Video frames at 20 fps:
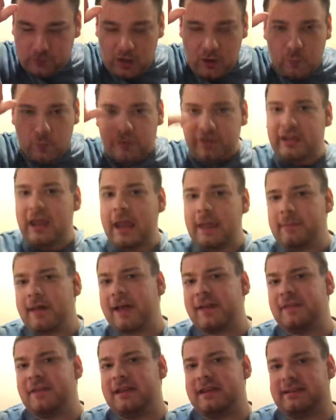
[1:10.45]
with a game
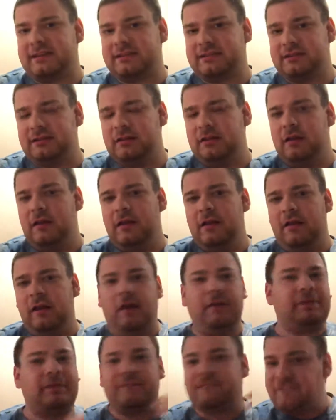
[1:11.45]
like this,
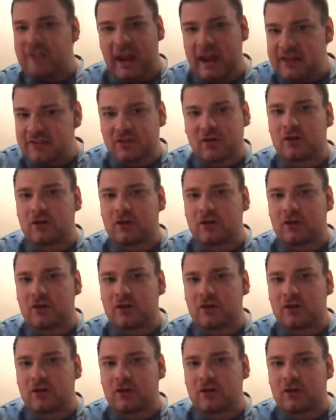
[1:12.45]
if the fans